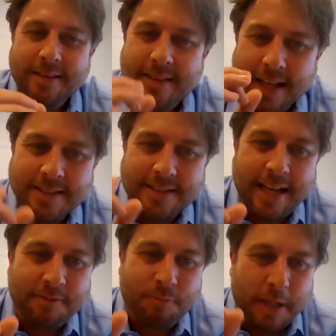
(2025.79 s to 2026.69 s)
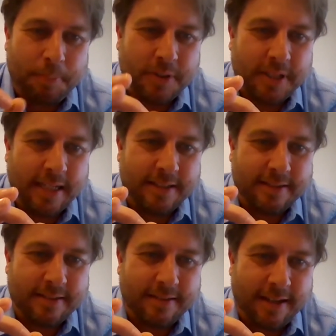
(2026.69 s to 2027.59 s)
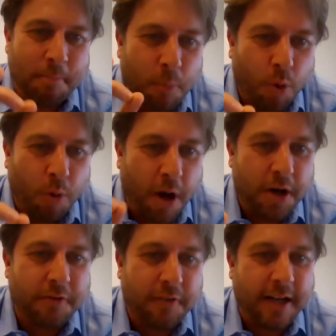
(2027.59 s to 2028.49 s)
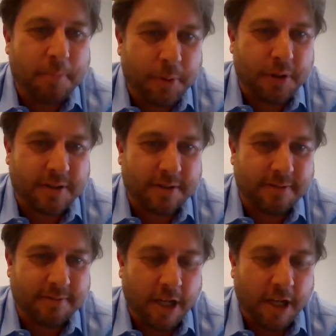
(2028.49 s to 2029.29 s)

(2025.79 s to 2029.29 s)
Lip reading: Does that represent a more motivated person?